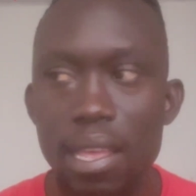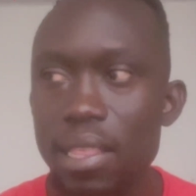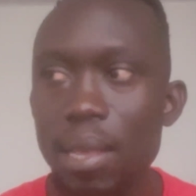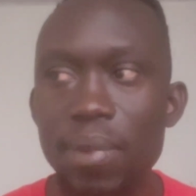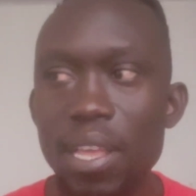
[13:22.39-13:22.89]

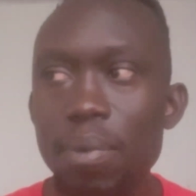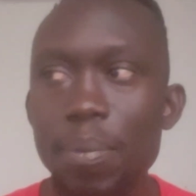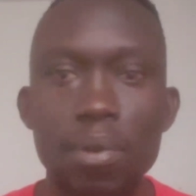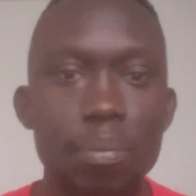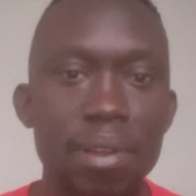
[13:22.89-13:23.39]
Sometimes
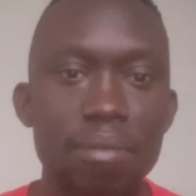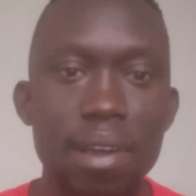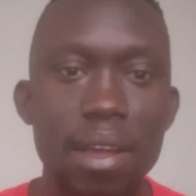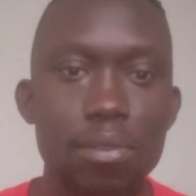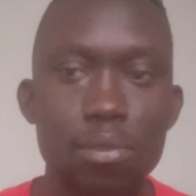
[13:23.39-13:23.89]
people
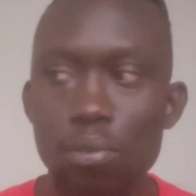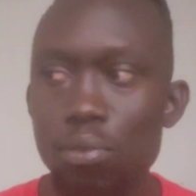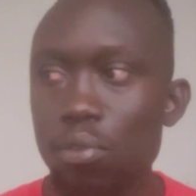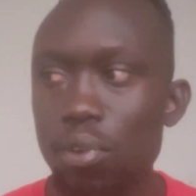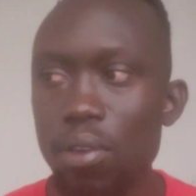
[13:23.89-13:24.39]
prefer to
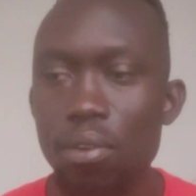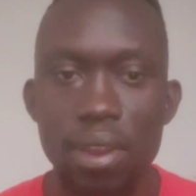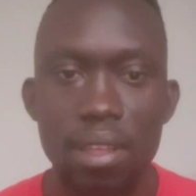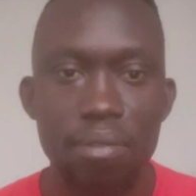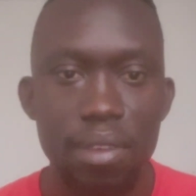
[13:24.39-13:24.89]

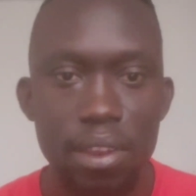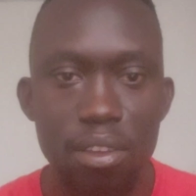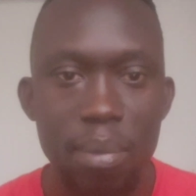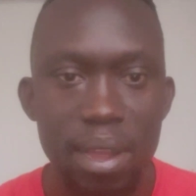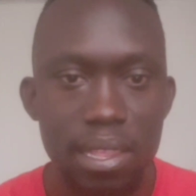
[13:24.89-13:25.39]
record a
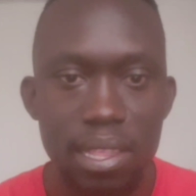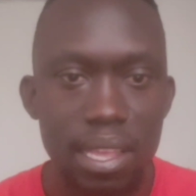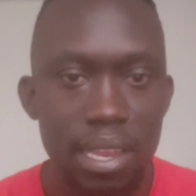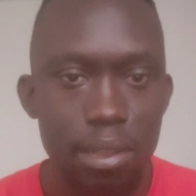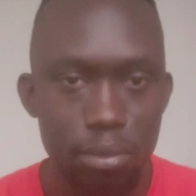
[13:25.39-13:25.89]
video, but
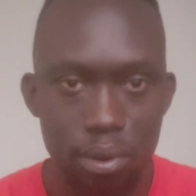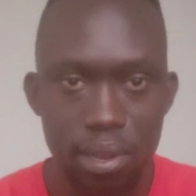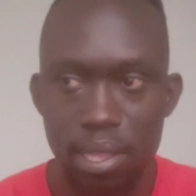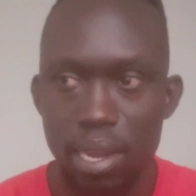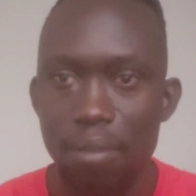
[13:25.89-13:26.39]
still you
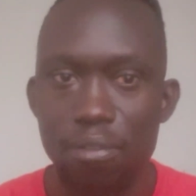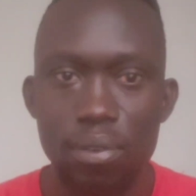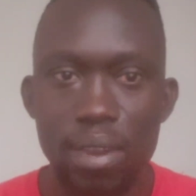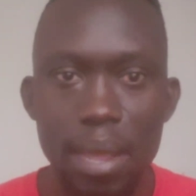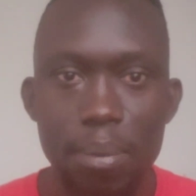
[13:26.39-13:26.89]
still have to
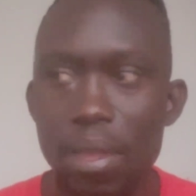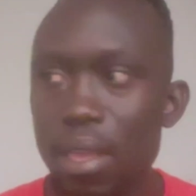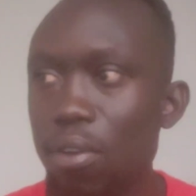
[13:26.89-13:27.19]
type,